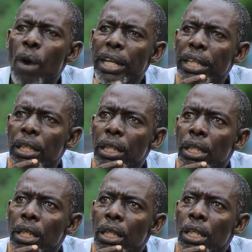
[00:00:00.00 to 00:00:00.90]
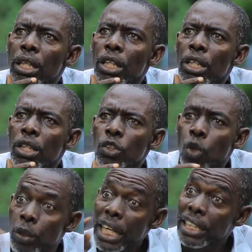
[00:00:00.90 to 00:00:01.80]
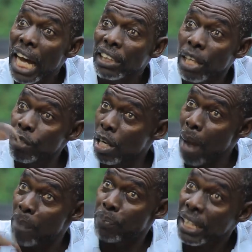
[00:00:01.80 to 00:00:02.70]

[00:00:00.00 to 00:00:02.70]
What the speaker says: Akwade, you did that even in my